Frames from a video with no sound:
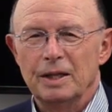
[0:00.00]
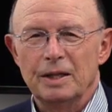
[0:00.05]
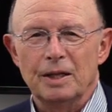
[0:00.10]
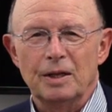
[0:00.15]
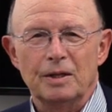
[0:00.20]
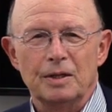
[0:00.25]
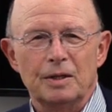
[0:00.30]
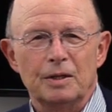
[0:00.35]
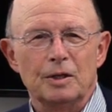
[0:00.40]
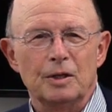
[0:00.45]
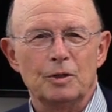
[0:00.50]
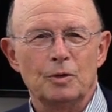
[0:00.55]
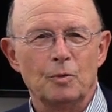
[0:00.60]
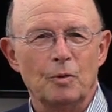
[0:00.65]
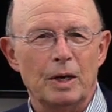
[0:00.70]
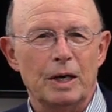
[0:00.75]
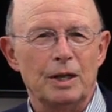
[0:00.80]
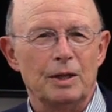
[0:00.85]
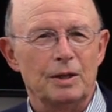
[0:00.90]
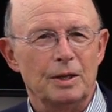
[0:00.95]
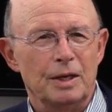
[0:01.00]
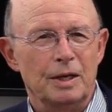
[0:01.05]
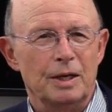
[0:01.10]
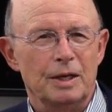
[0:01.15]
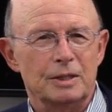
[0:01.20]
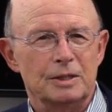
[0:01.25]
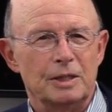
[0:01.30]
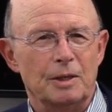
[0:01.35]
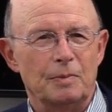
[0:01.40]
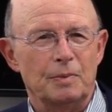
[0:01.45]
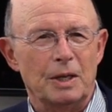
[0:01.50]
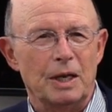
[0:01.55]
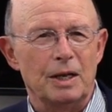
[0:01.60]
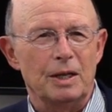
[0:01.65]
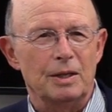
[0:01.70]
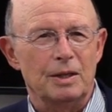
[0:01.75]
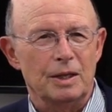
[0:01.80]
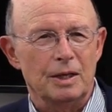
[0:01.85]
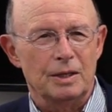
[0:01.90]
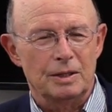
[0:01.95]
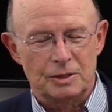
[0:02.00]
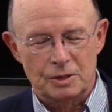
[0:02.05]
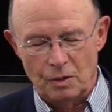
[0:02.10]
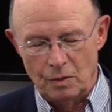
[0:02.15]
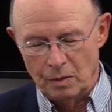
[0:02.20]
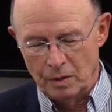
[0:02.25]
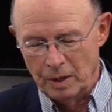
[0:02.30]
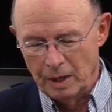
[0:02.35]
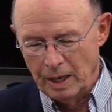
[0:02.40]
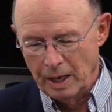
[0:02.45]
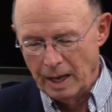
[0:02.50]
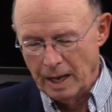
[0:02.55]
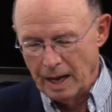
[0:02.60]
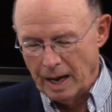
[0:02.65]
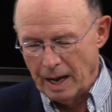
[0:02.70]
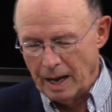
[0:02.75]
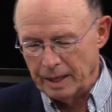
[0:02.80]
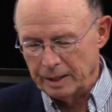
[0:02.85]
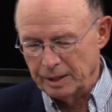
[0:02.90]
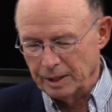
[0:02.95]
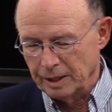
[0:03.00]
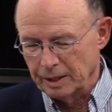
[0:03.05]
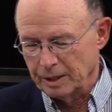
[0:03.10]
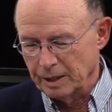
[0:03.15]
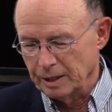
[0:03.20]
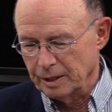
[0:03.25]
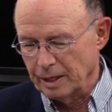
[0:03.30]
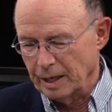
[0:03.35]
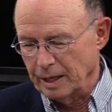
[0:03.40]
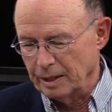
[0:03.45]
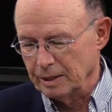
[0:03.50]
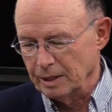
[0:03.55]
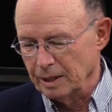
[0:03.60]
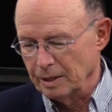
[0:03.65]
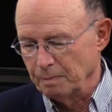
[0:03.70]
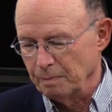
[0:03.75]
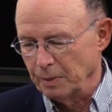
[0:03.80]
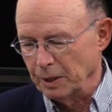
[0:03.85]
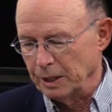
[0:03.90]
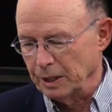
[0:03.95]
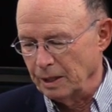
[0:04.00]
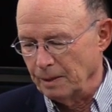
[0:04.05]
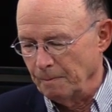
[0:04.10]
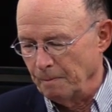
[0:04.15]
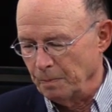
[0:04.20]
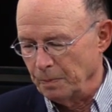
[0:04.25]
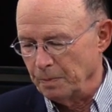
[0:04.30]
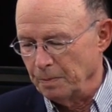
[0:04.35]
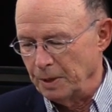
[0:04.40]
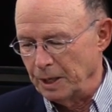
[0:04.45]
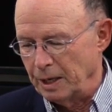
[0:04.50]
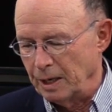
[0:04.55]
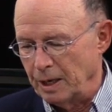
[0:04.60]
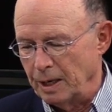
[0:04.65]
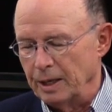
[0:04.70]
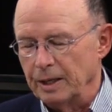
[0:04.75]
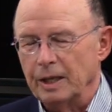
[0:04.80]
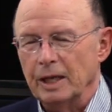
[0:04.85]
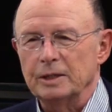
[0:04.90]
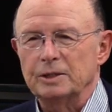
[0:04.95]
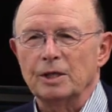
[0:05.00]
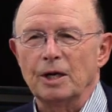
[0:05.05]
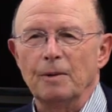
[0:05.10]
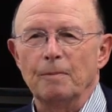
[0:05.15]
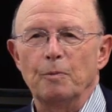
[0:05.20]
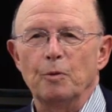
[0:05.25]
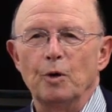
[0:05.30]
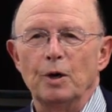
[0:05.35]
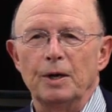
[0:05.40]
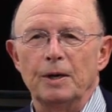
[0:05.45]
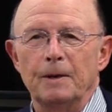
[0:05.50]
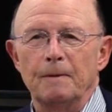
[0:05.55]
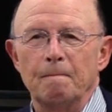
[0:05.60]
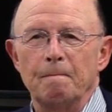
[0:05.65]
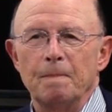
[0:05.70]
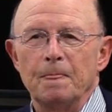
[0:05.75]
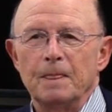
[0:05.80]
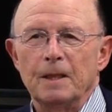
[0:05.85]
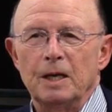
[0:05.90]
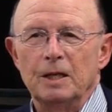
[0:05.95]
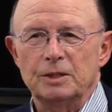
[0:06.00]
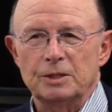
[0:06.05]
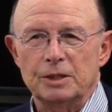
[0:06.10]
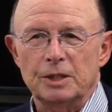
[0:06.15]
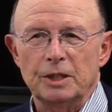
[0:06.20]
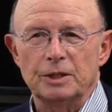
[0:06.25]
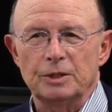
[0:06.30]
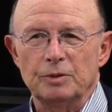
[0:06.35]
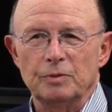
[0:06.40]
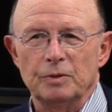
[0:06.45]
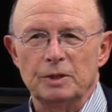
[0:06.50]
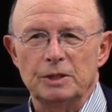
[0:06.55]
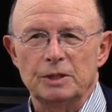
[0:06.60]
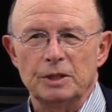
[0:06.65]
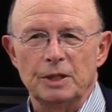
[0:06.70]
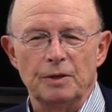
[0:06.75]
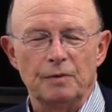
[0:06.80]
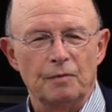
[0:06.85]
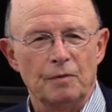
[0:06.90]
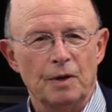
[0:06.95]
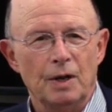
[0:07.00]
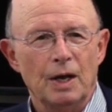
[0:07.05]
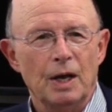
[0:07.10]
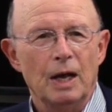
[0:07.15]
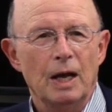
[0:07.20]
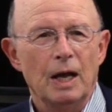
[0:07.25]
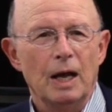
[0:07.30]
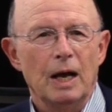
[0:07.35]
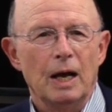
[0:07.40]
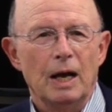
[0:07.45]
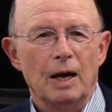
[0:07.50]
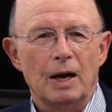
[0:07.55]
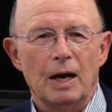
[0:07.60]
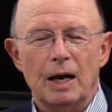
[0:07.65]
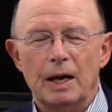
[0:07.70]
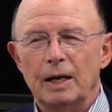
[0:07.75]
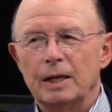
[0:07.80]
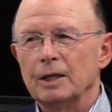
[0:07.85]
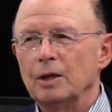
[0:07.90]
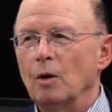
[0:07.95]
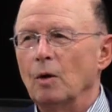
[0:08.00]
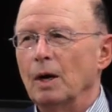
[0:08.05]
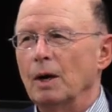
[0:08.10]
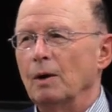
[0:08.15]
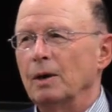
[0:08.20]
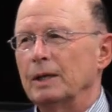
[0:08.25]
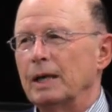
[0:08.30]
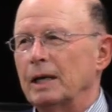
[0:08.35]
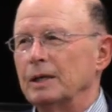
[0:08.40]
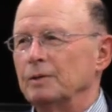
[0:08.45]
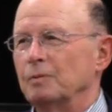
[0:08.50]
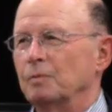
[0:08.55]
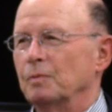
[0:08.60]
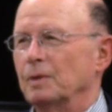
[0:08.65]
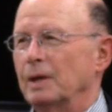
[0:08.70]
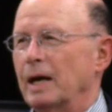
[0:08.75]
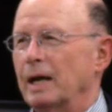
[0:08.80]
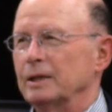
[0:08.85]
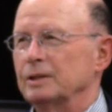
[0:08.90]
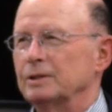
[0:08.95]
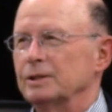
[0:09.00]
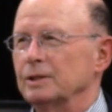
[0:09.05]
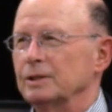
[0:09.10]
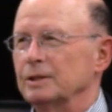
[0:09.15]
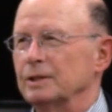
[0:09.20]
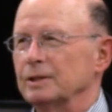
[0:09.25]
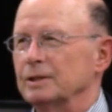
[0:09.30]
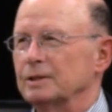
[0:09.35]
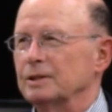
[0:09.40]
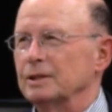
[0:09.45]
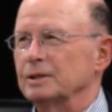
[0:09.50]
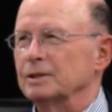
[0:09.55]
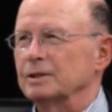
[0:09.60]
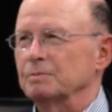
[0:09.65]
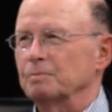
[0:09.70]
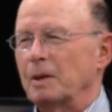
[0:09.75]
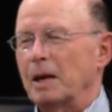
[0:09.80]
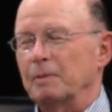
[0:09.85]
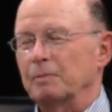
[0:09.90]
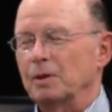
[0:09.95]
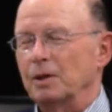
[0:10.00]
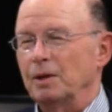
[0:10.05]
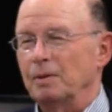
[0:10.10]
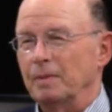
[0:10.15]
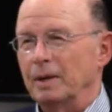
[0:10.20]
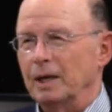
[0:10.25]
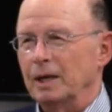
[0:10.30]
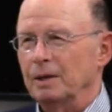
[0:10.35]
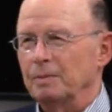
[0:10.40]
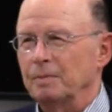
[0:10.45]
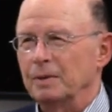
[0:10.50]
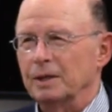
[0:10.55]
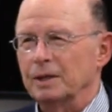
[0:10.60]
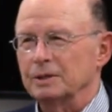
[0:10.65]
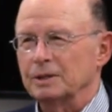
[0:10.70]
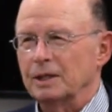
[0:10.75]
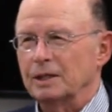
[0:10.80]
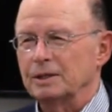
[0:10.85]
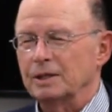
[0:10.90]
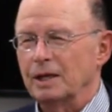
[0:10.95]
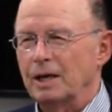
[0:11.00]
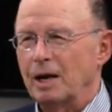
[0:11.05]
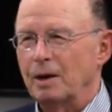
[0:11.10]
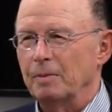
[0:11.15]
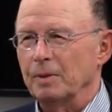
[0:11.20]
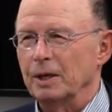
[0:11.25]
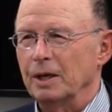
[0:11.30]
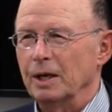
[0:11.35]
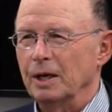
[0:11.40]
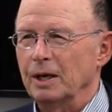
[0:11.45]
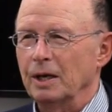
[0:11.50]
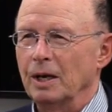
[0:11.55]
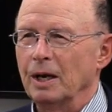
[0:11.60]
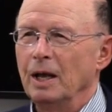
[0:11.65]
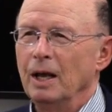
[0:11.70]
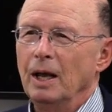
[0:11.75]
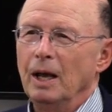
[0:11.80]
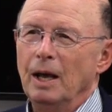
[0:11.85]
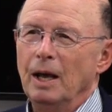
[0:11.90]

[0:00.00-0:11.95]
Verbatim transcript: They'll, they'll do anything and accept anything. So I think that that, but, but uh, that's an important constituency. You know, I, I should just popped into my head because I said Armageddon,